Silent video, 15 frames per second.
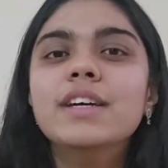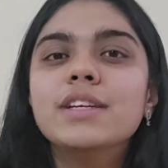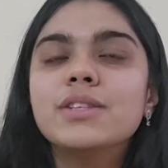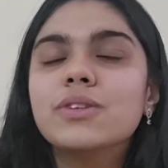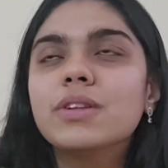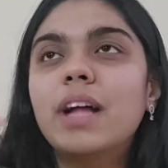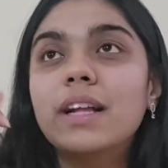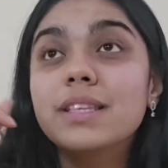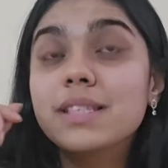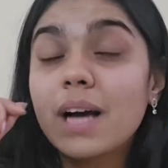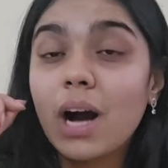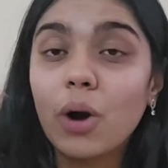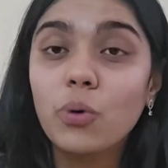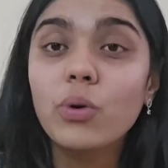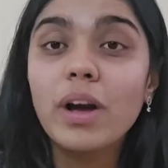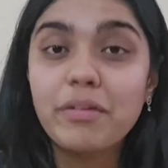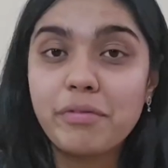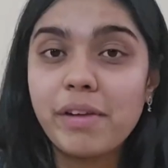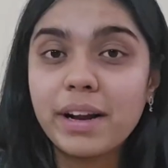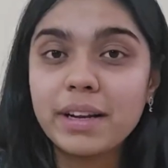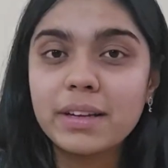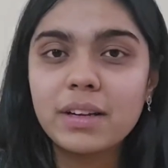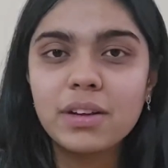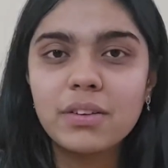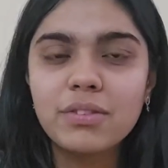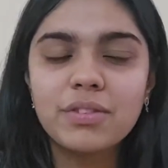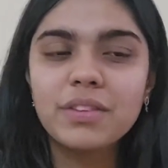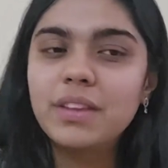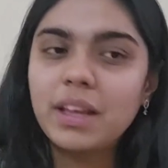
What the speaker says: So that's how effective